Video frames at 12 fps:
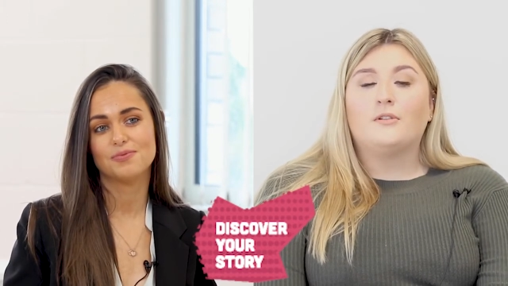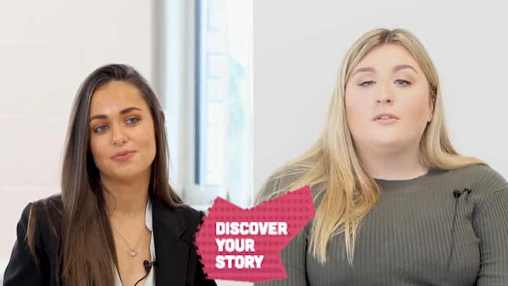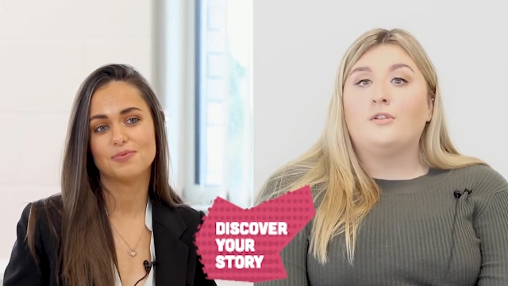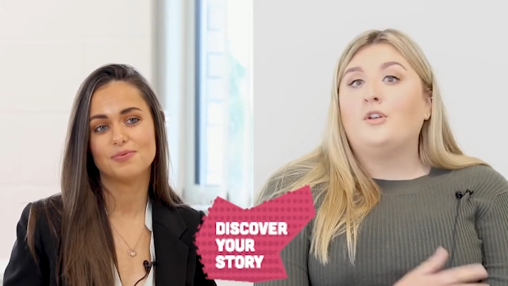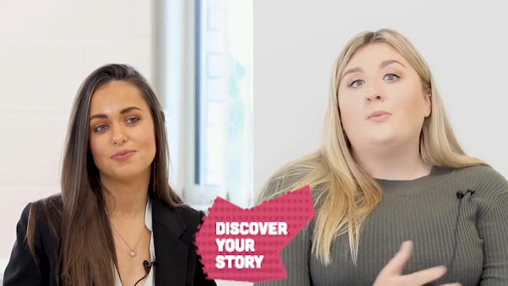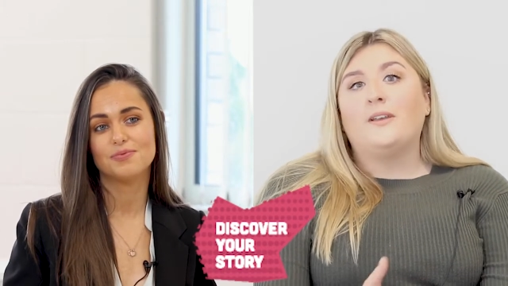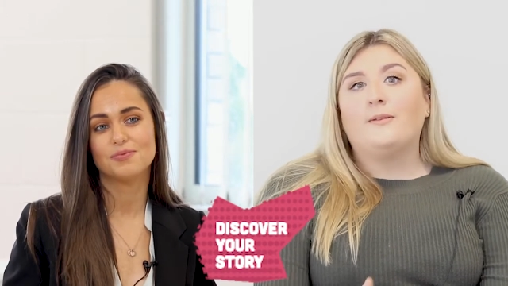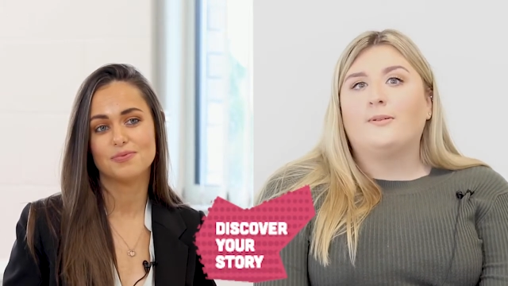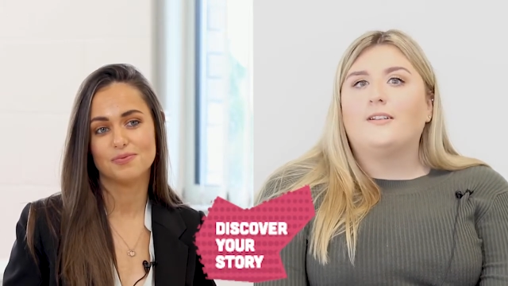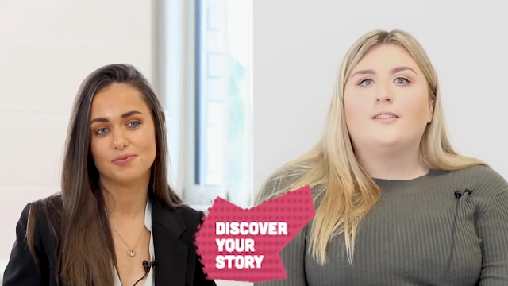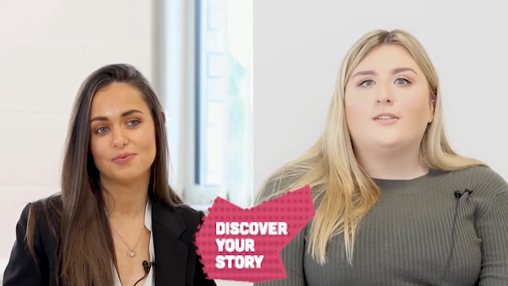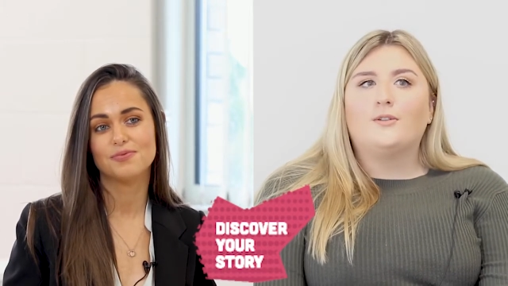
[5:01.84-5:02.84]
Speaker 1: new
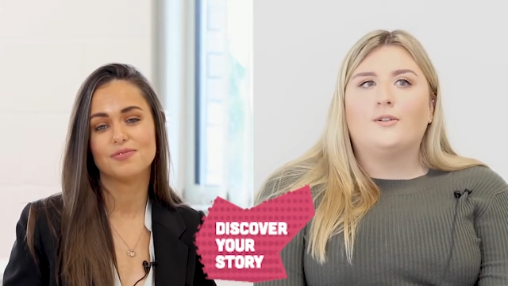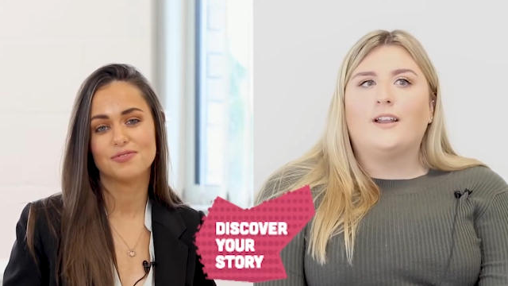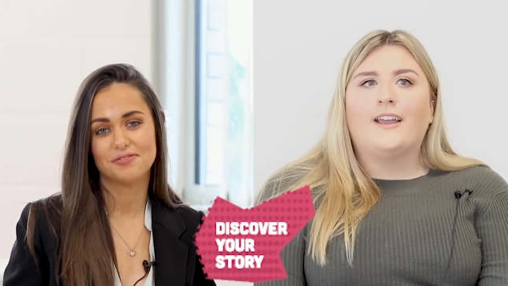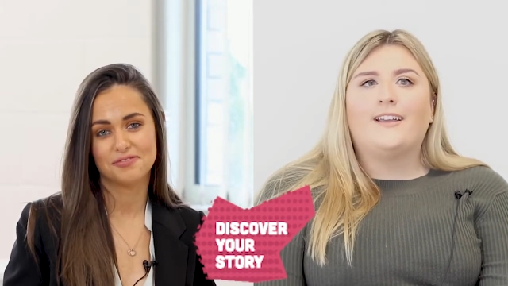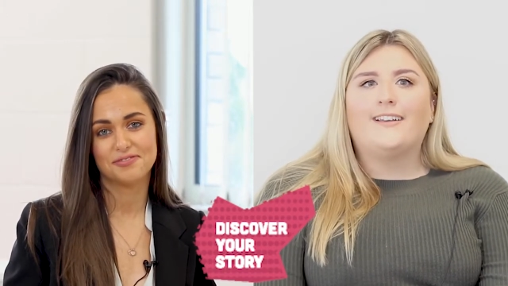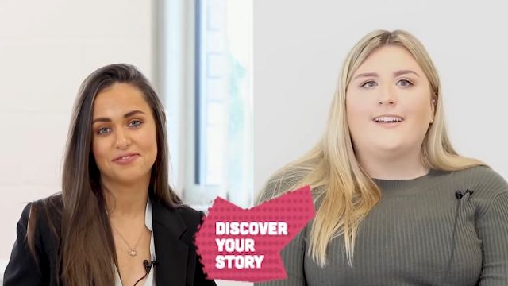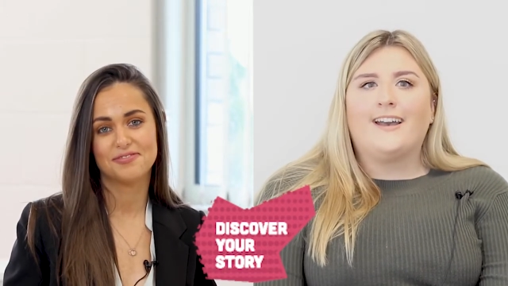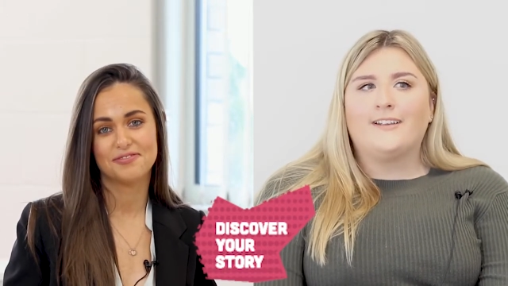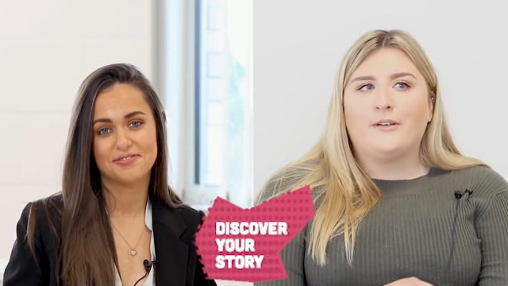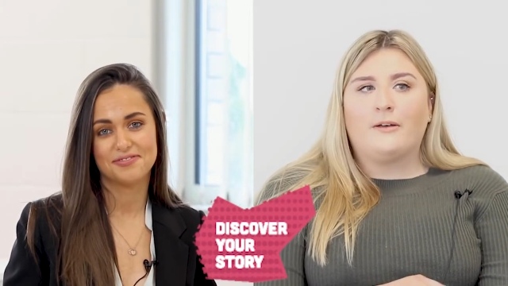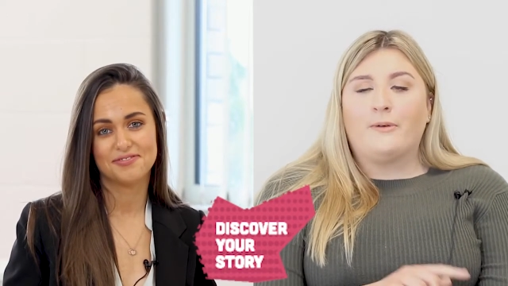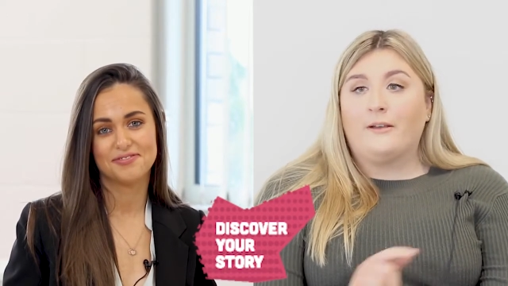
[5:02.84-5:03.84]
people so like I,
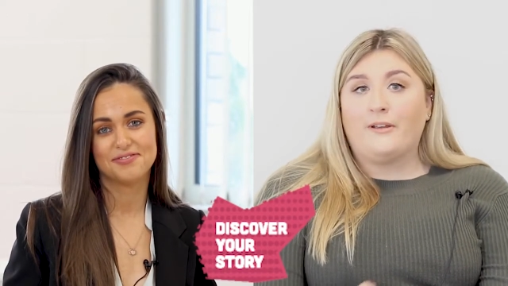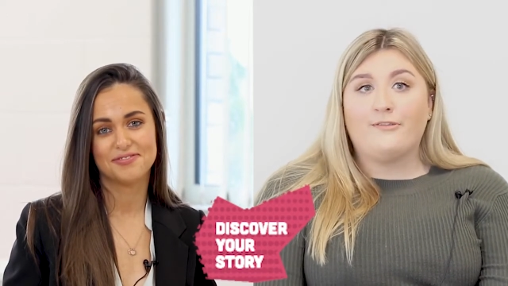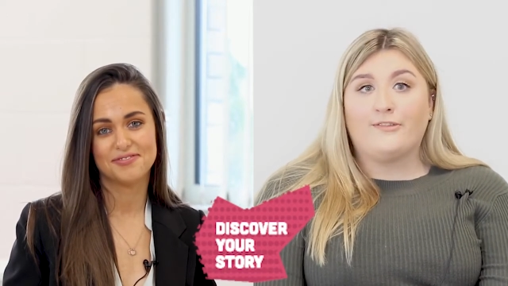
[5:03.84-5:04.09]
uh, when we